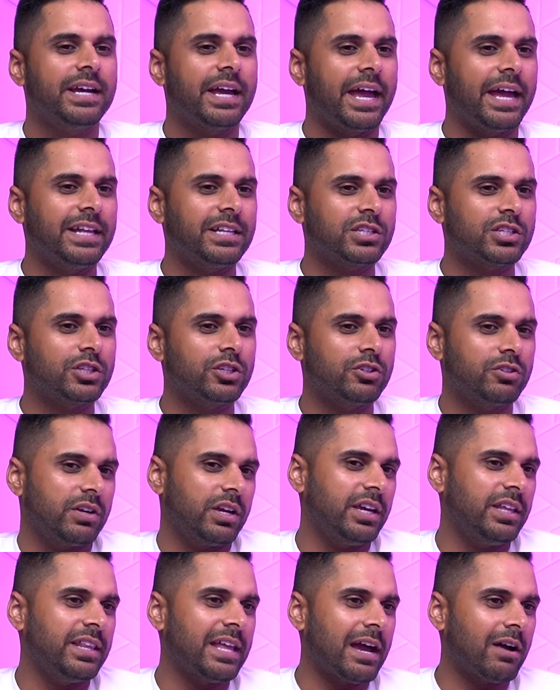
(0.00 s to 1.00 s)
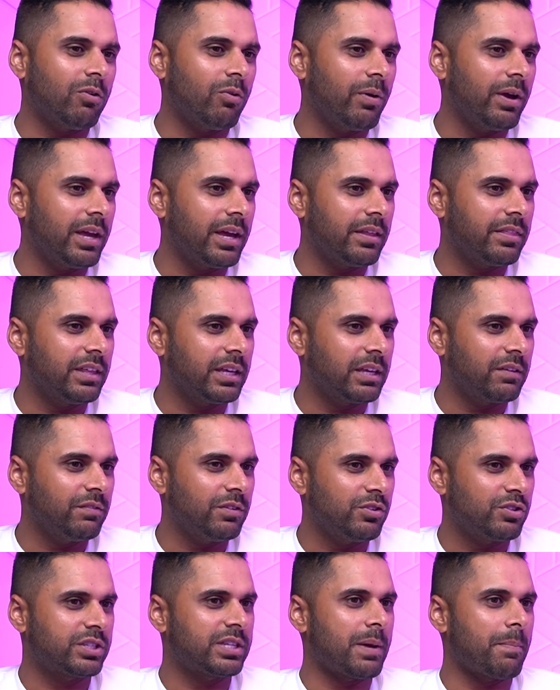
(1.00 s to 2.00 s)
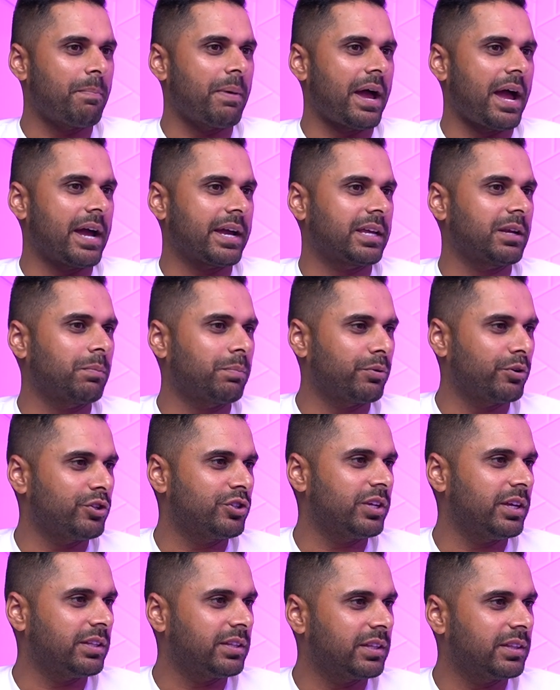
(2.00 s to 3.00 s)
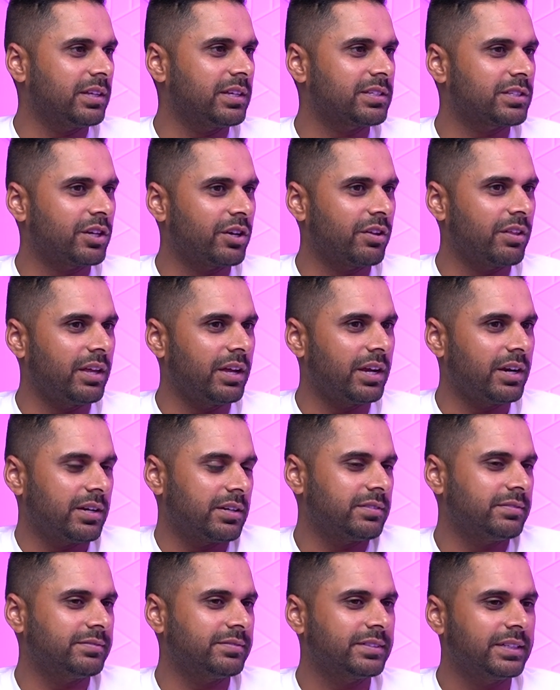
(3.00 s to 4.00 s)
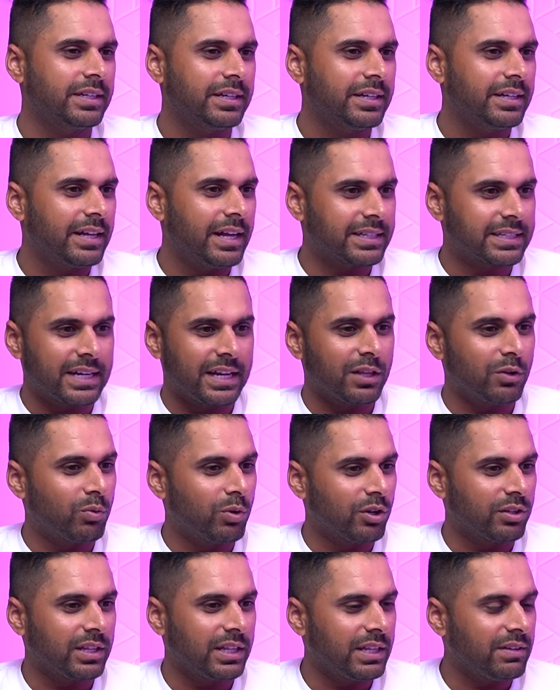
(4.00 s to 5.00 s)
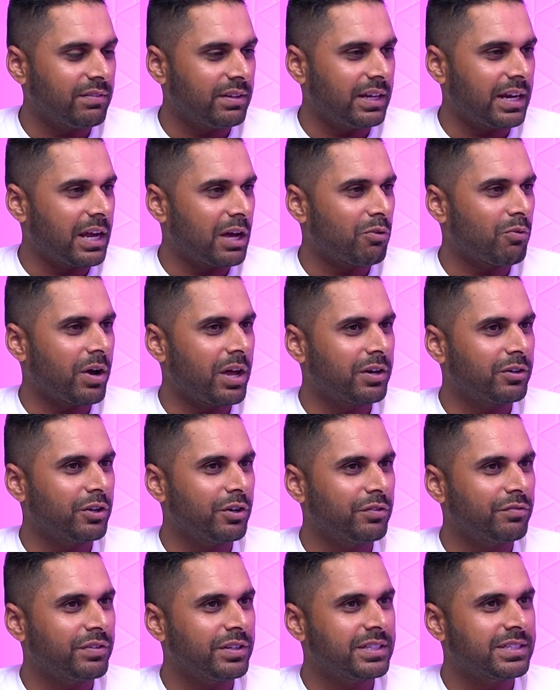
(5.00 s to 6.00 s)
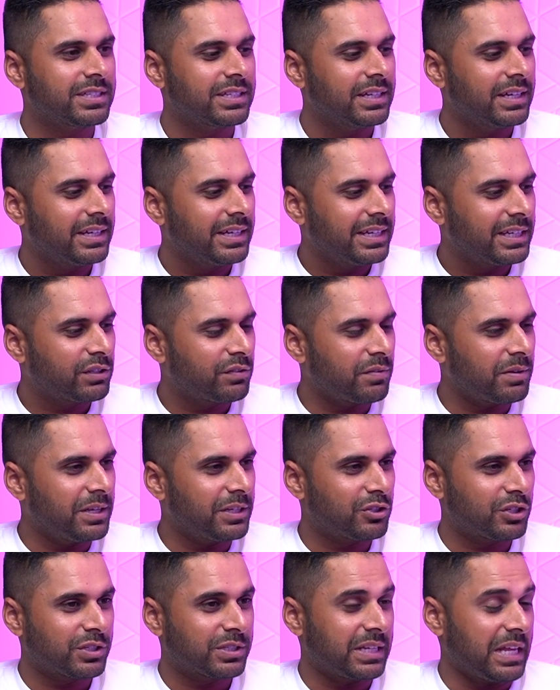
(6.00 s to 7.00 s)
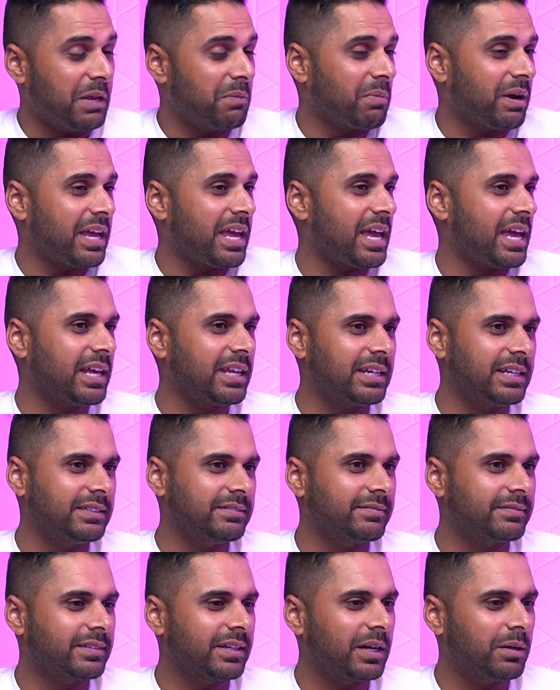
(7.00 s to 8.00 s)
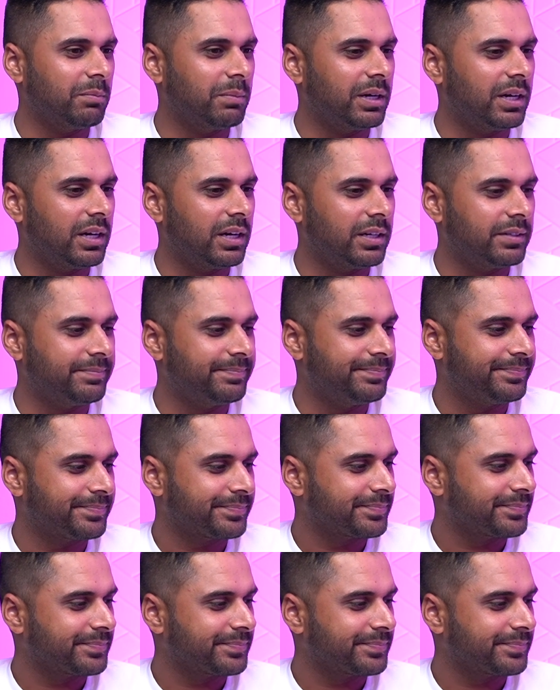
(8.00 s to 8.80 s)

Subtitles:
And so in that way, I think if you step back and appreciate the things that are there, and that's kind of the world I live in. I don't know if it's just in my head, and I'm